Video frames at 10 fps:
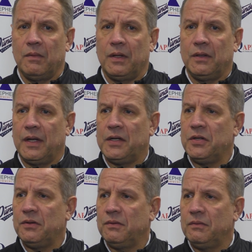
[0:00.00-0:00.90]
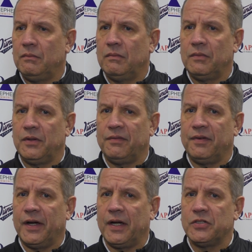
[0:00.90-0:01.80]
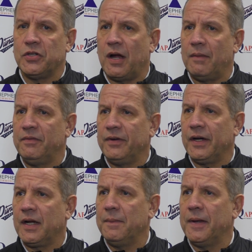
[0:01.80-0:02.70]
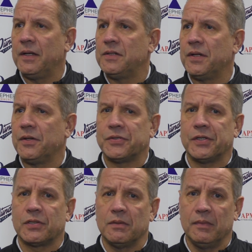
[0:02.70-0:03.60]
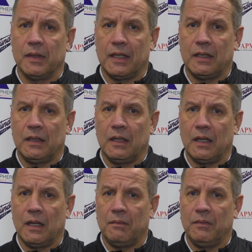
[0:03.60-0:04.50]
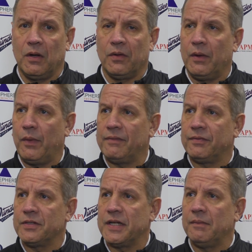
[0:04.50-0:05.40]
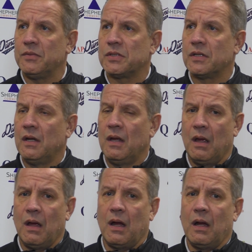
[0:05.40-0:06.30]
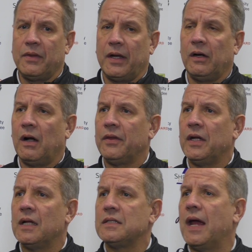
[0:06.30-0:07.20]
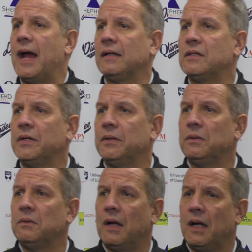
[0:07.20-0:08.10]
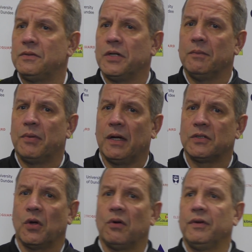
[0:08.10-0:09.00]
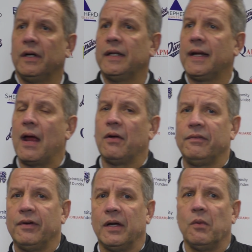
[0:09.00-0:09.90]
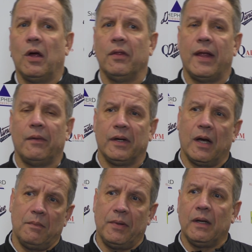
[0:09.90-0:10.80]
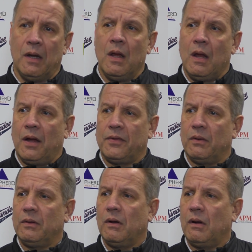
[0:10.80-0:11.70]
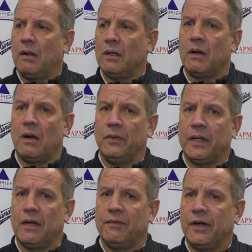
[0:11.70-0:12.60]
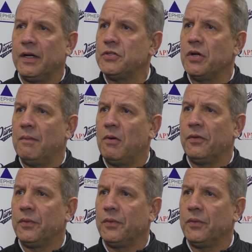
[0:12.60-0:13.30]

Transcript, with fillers: they do do a very good job and very committed to their system, and you know they wait for teams uh, that are on the attack to uh, turn pucks over, and they countered very well in that regard. But I thought, all in all, we did a very good job all